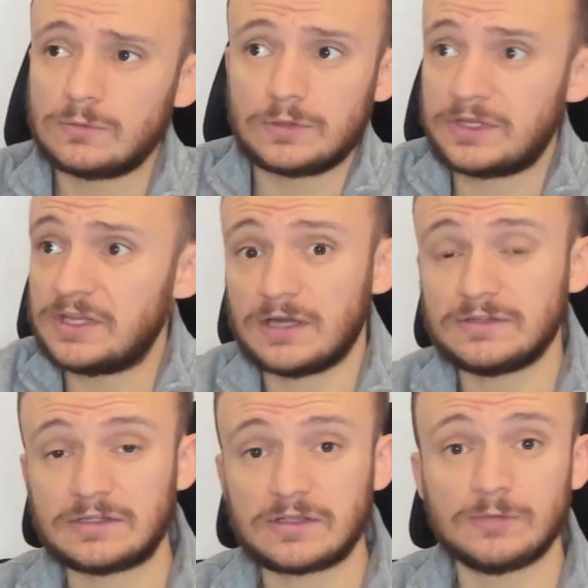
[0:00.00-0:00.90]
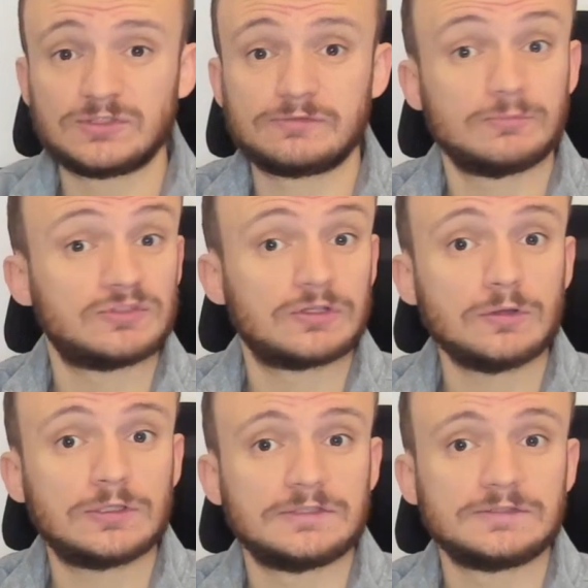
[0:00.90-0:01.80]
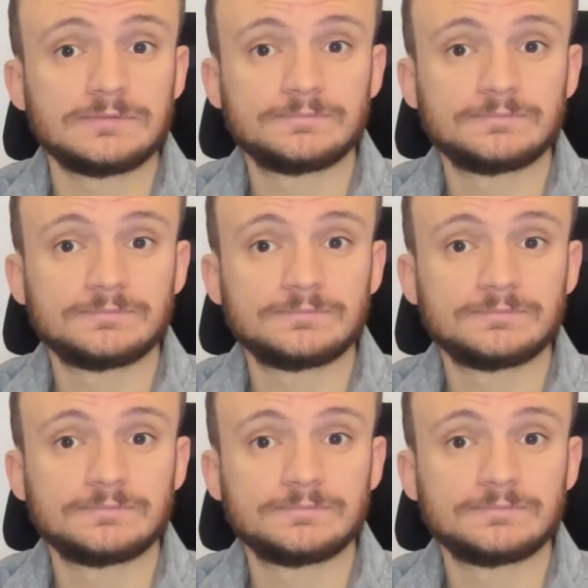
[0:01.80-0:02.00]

or yarn that comes from Scotland.